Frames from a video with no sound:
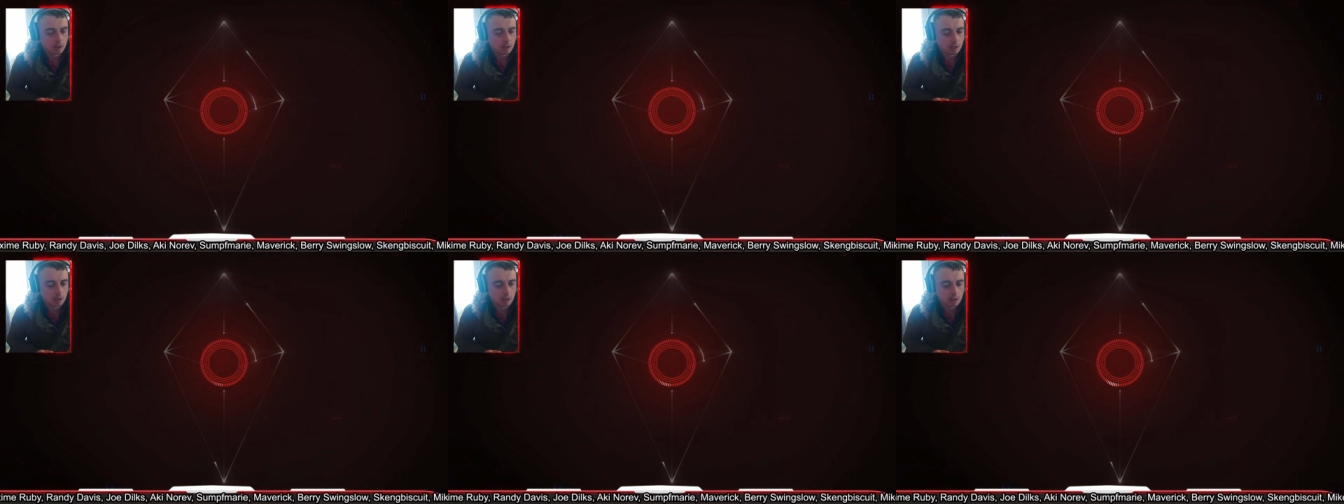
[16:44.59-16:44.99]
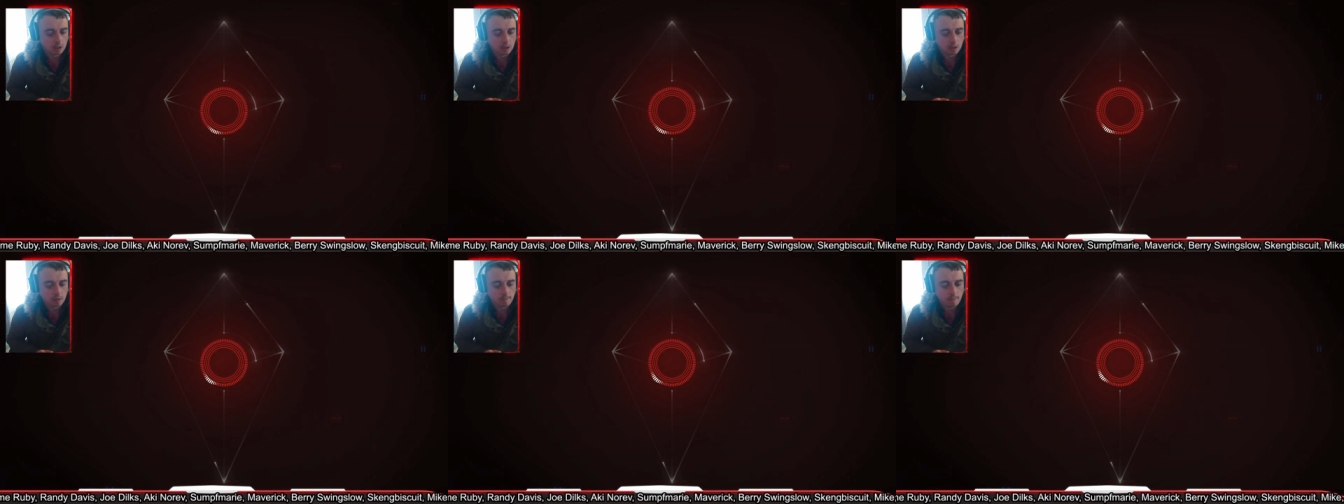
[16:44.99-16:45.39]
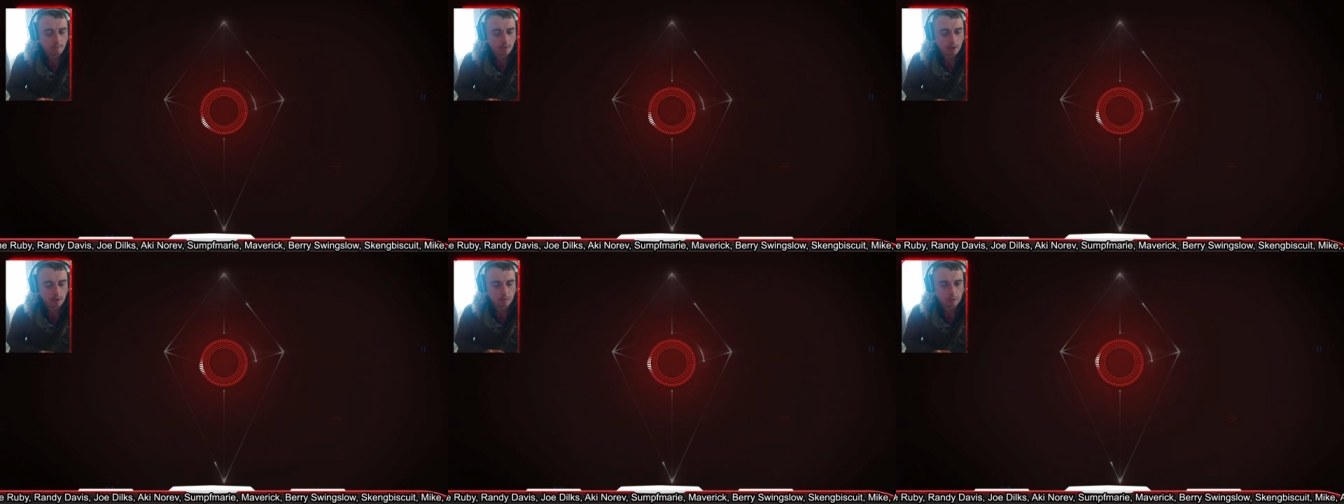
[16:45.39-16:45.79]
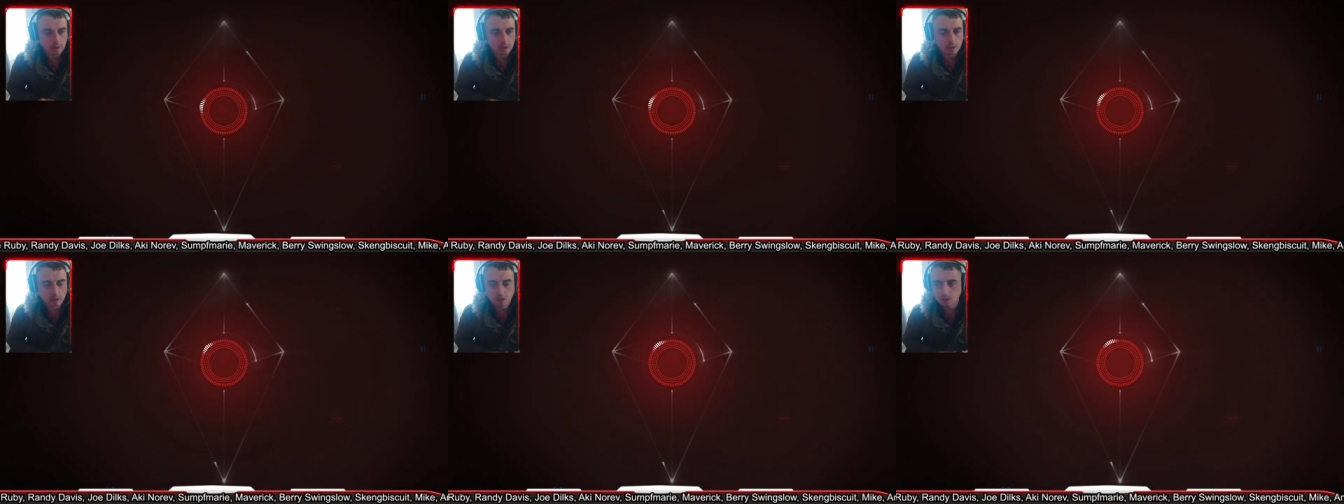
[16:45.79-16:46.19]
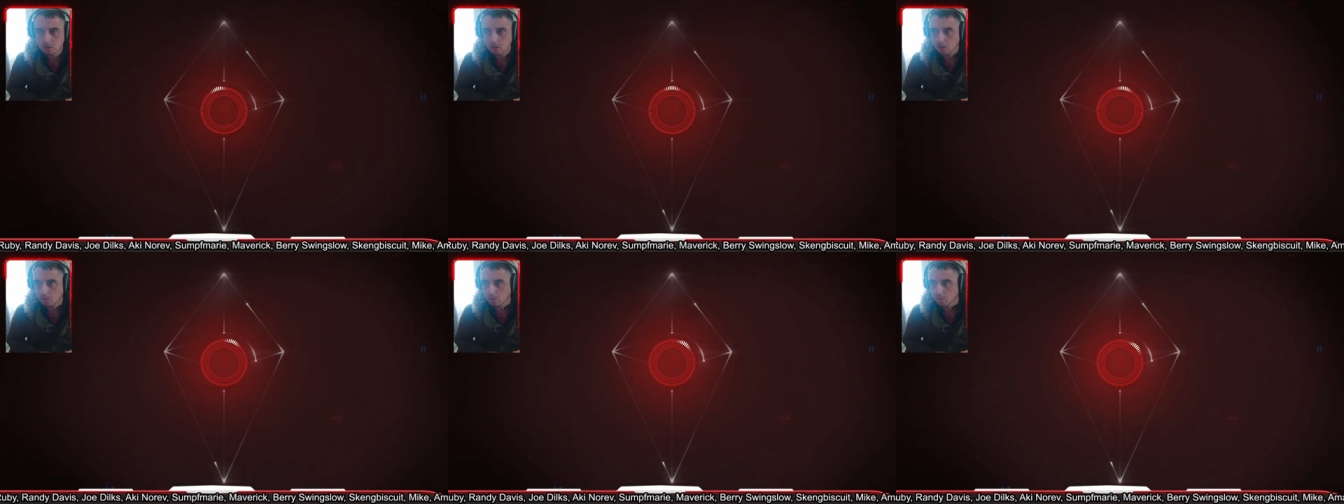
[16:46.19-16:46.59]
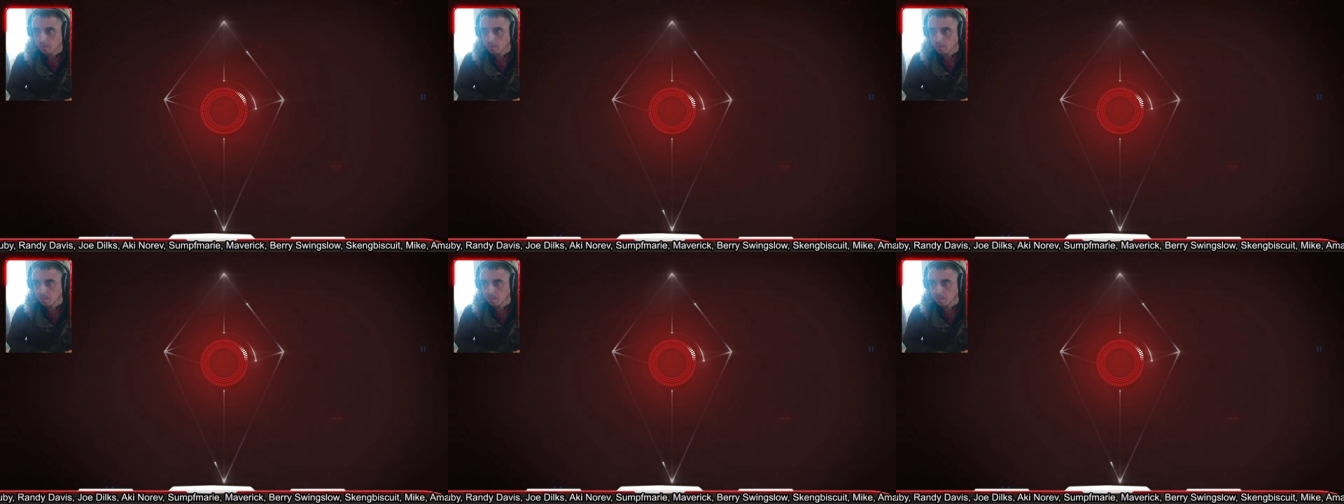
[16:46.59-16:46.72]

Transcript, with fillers: uh, after this so